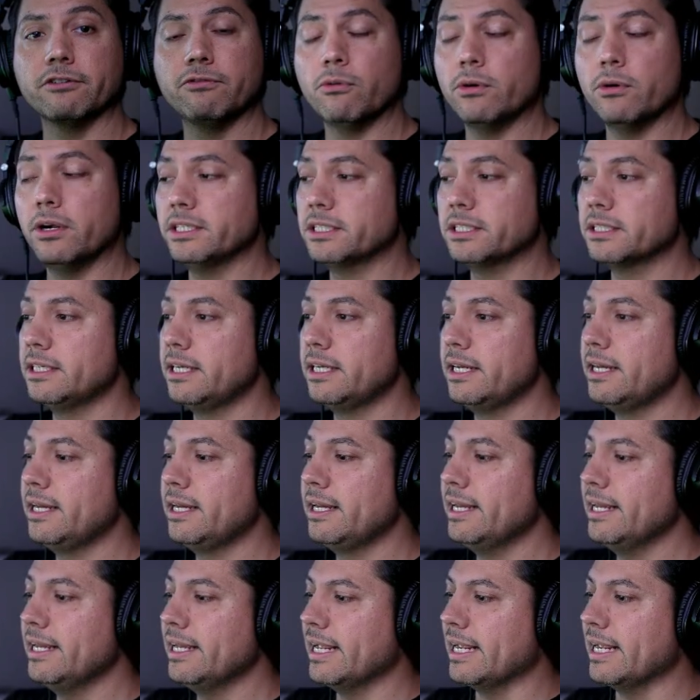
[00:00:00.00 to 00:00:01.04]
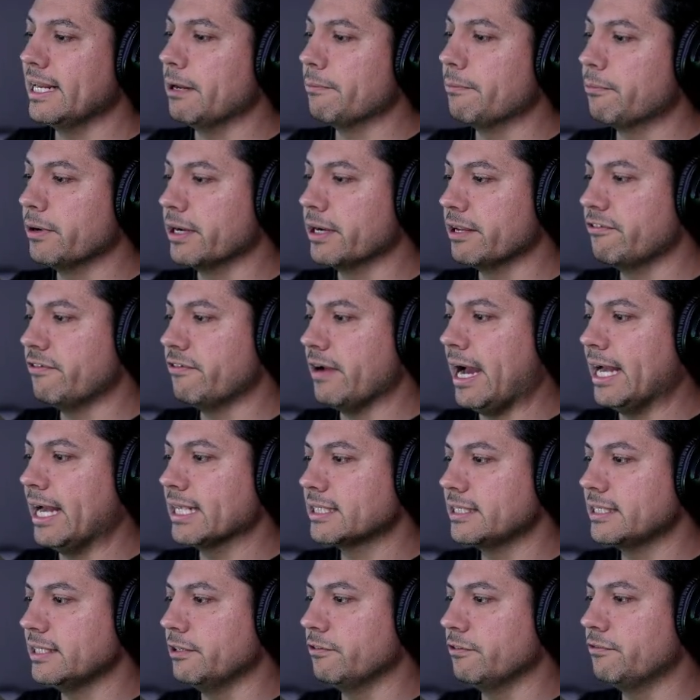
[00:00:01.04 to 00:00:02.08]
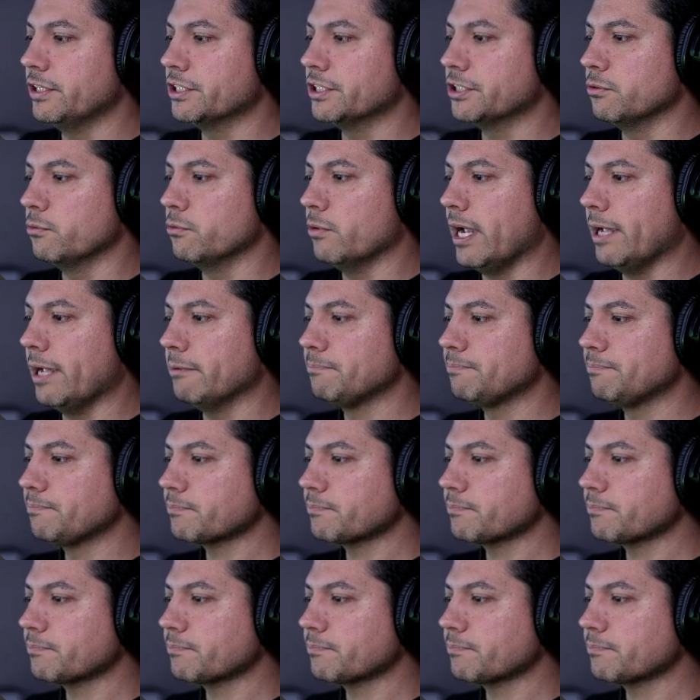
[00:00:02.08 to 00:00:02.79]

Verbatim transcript: for us in a pretty fast and efficient way.